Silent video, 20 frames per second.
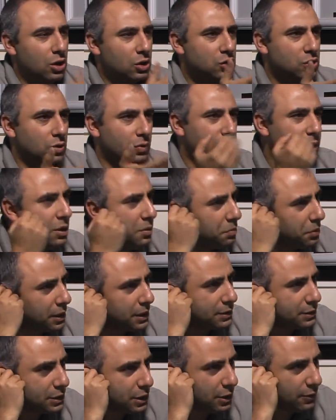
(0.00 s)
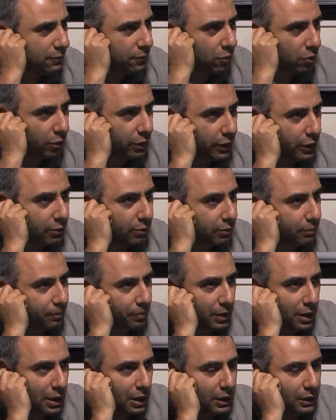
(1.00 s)
So when he plays e4 here,
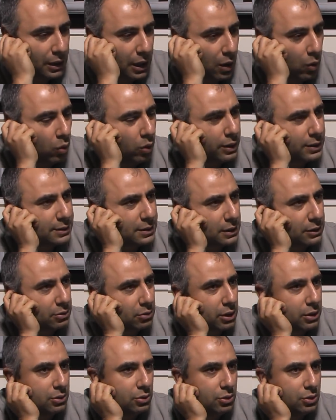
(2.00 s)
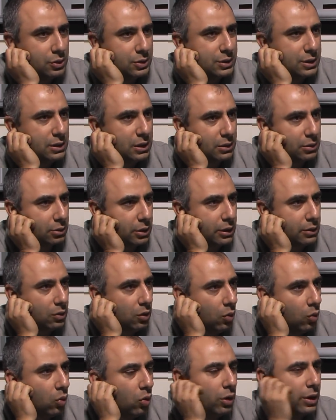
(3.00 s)
now what is the threat? Do you see the threat?
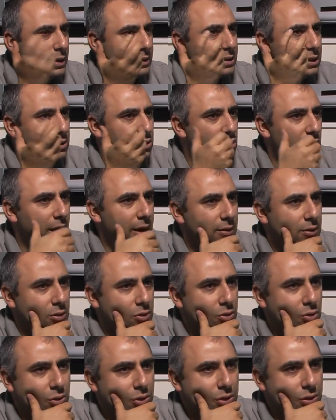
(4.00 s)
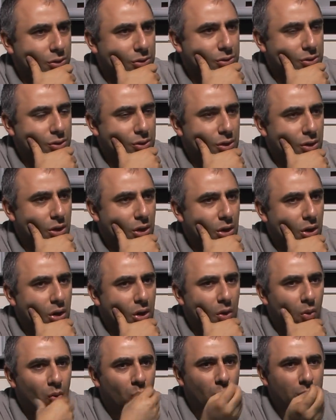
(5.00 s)
What is he trying to do here?
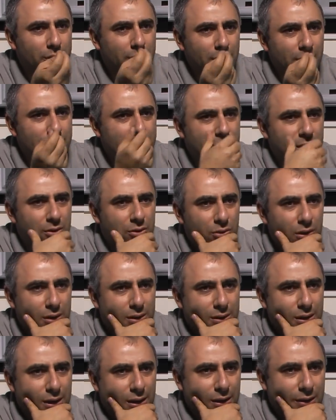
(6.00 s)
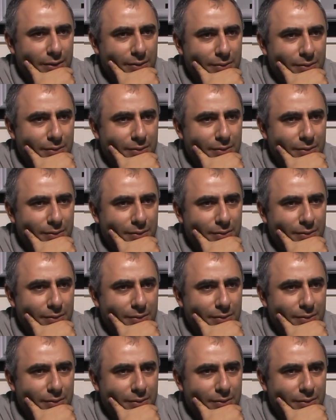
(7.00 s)
What is he threatening?